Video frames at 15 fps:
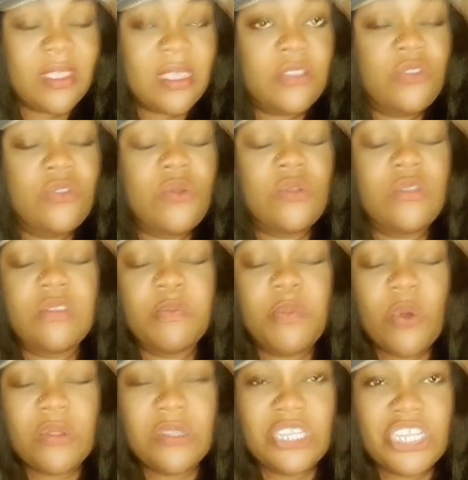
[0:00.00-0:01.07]
No
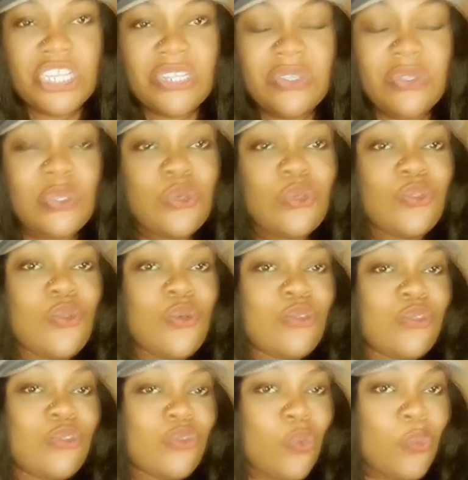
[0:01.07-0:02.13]
sponge, no
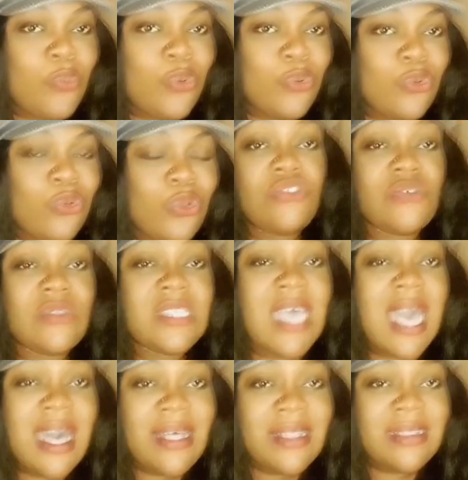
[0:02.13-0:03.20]
soap, your
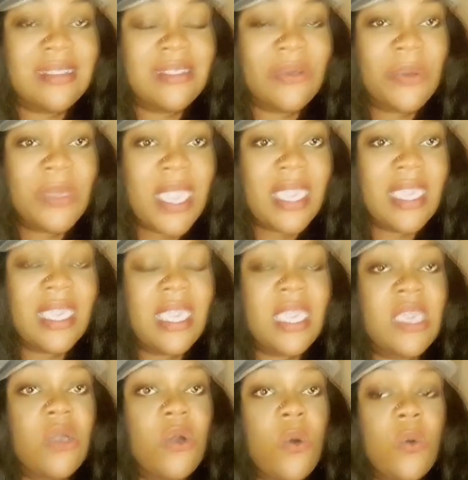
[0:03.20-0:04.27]
towel, okay?
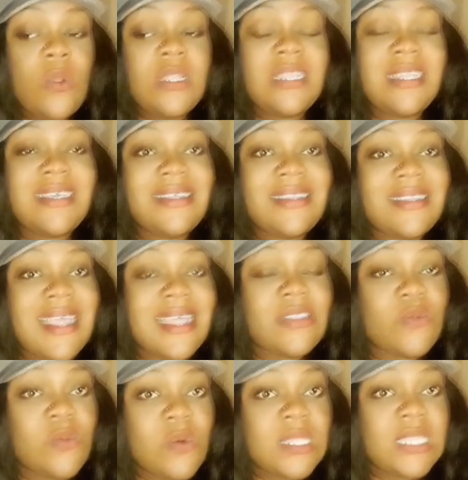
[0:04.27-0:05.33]
Only
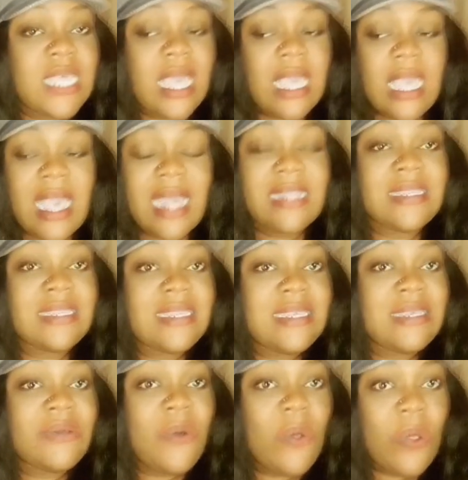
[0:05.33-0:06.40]
that water and the
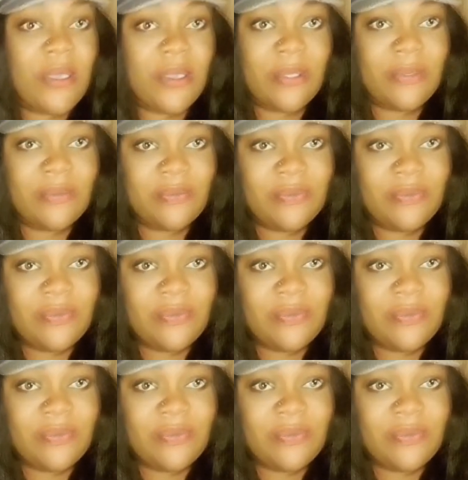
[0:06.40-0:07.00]
oil.